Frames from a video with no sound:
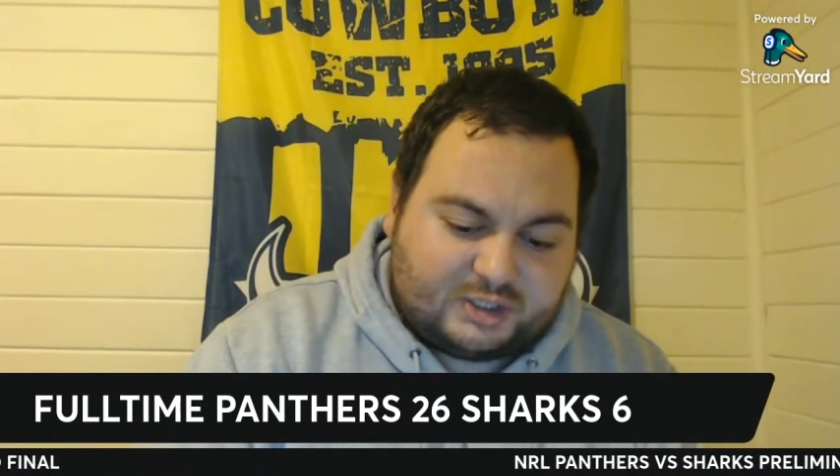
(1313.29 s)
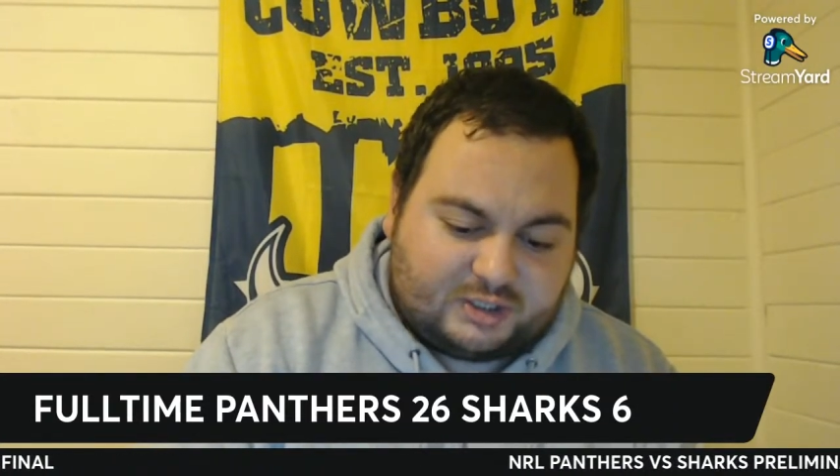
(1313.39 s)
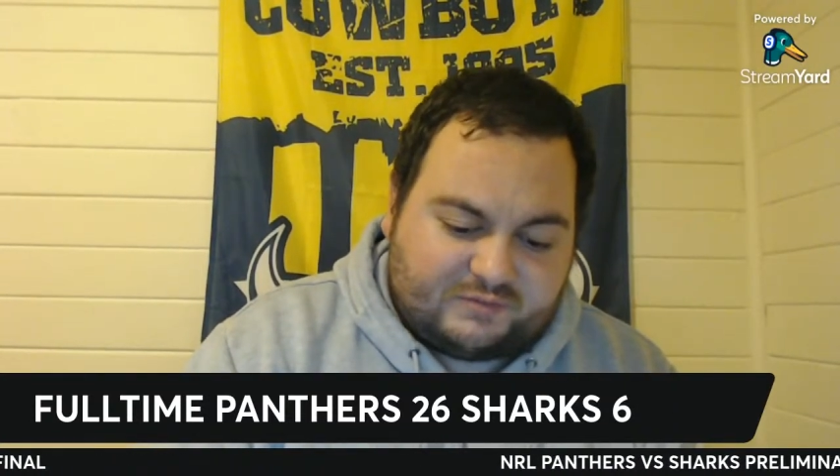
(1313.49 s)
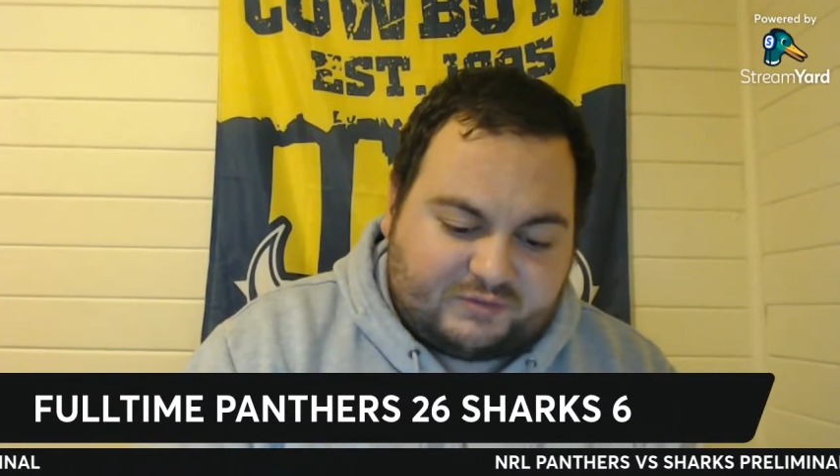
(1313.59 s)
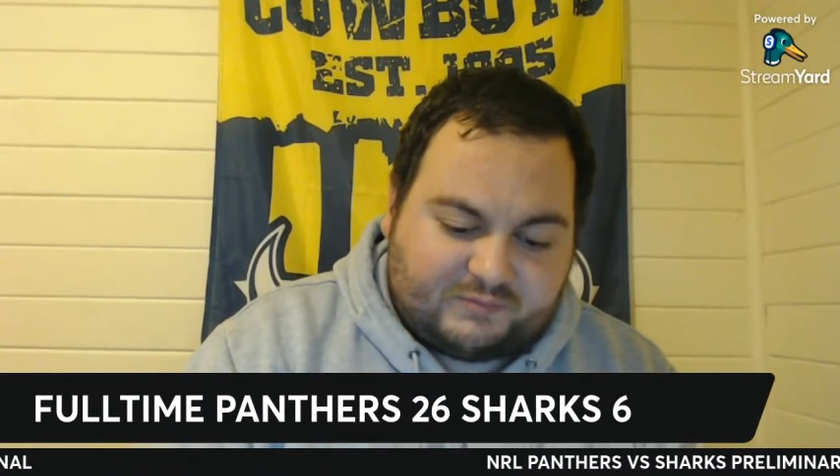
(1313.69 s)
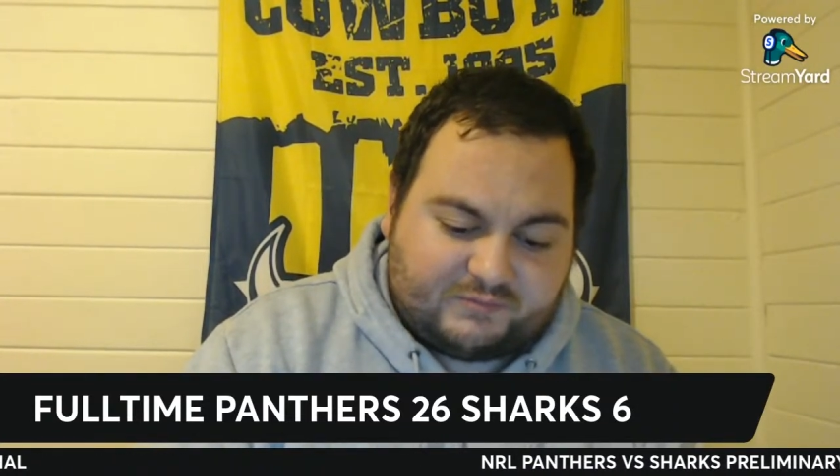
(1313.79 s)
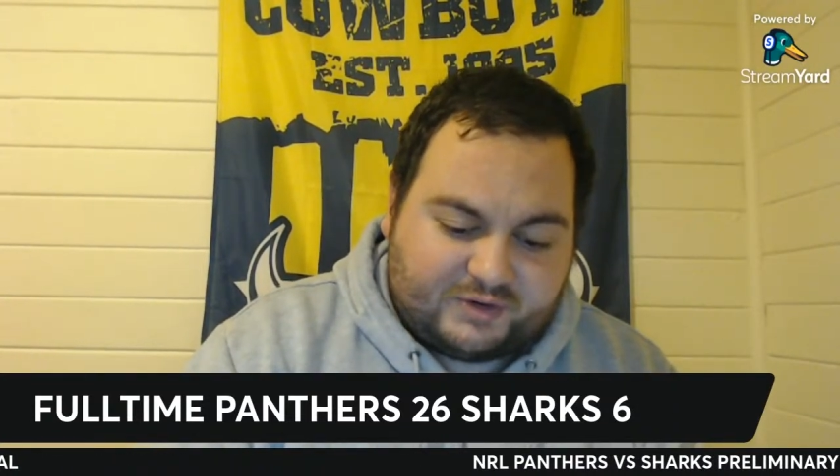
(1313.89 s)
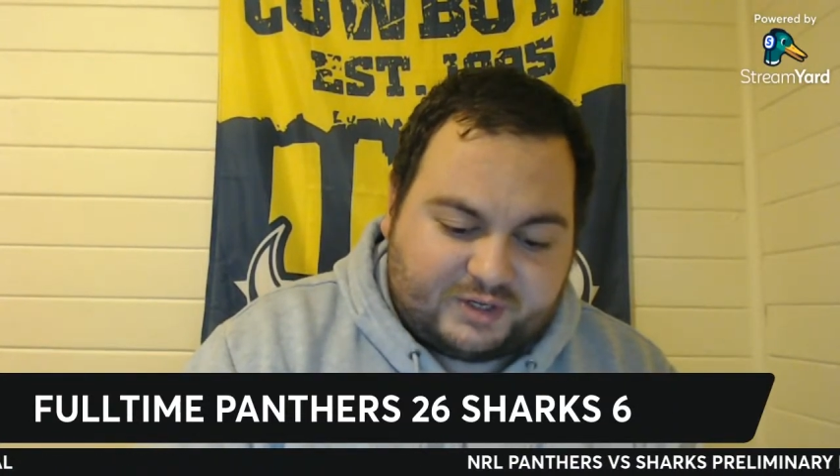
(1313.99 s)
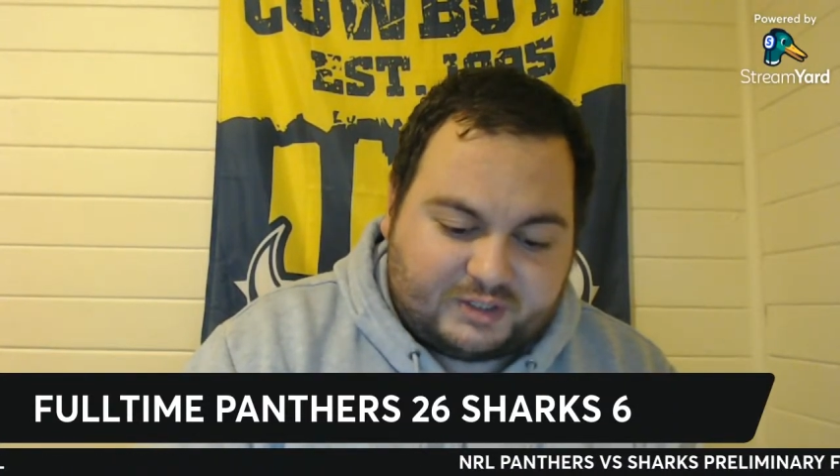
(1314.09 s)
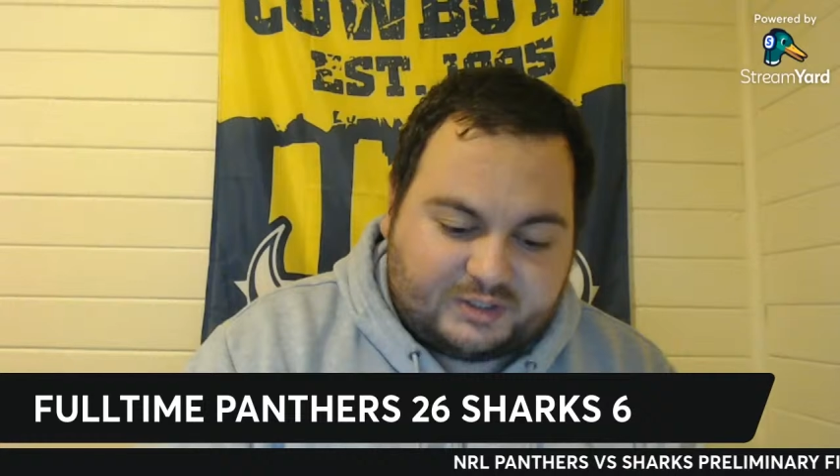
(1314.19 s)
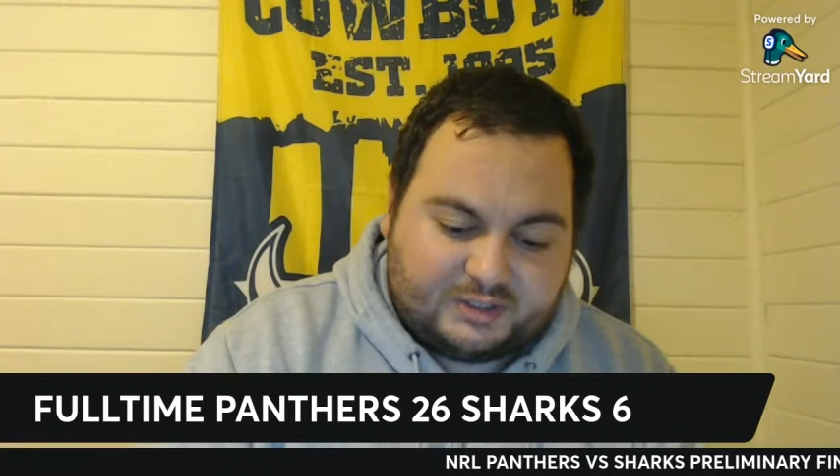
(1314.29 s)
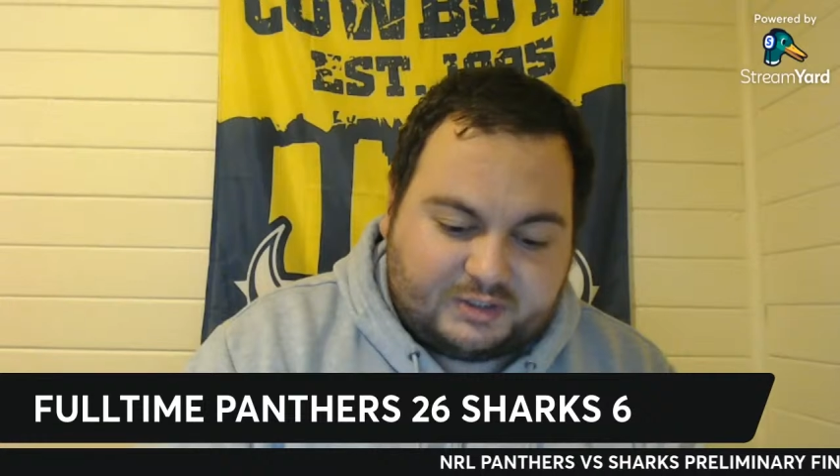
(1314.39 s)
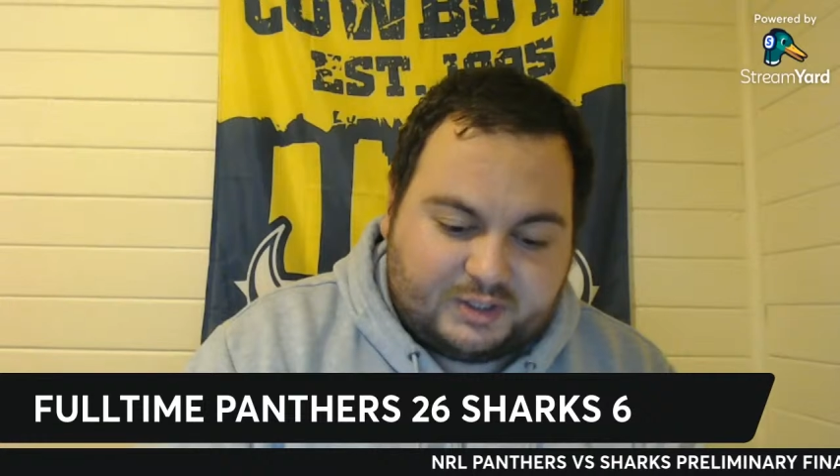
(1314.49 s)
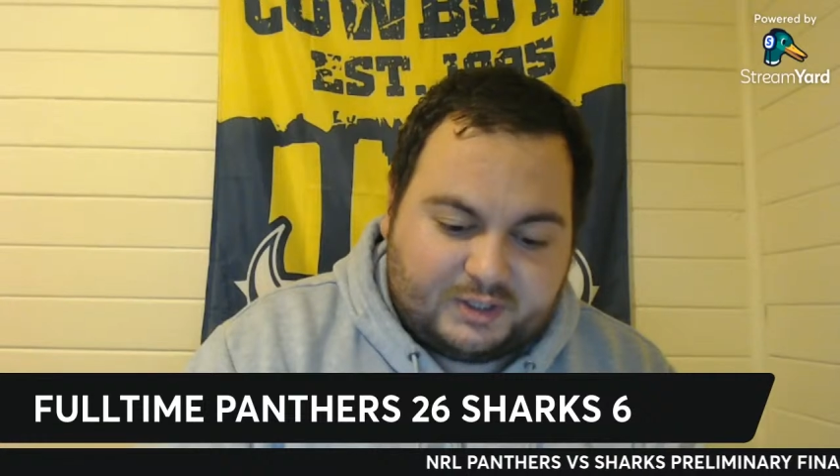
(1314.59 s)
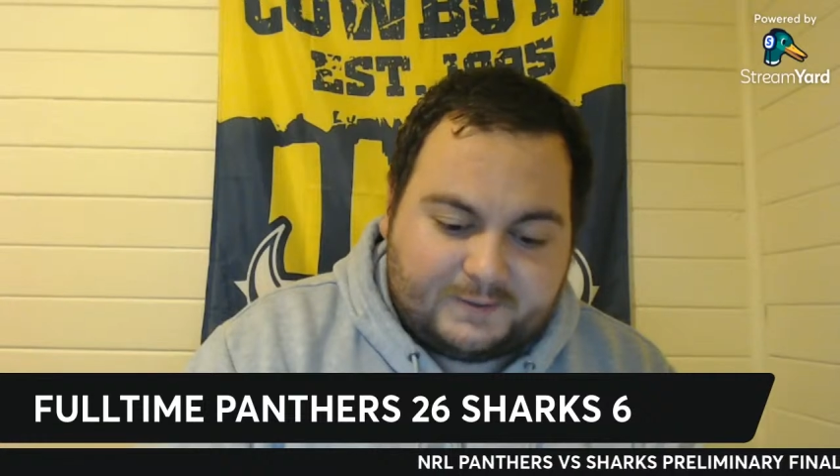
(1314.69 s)
I don't even think he
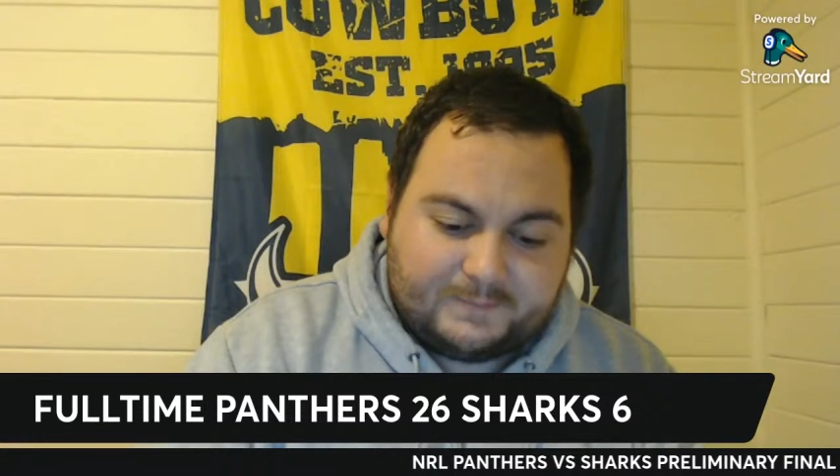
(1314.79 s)
did he?